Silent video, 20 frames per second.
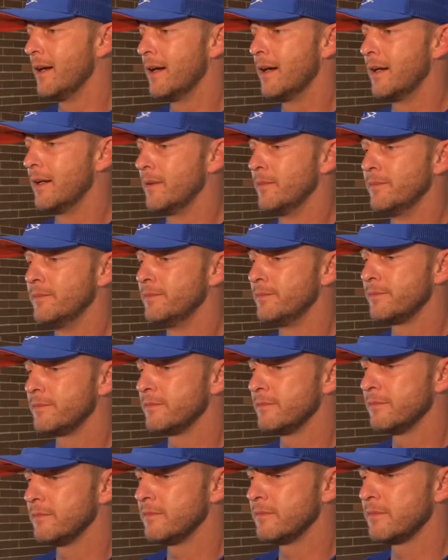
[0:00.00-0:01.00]
um,
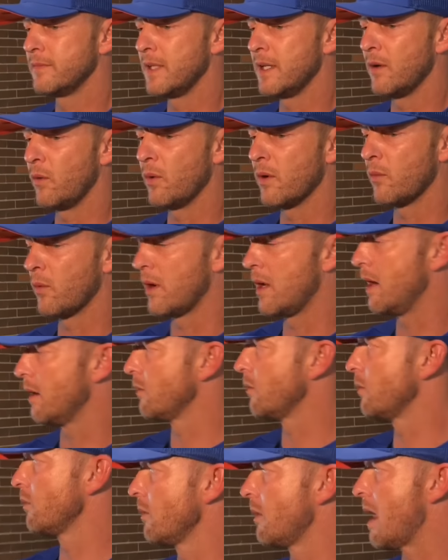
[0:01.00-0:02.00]
you know, we're, we're not
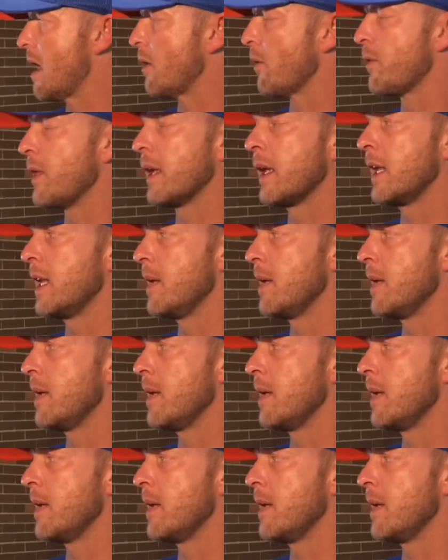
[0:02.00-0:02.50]
I don't think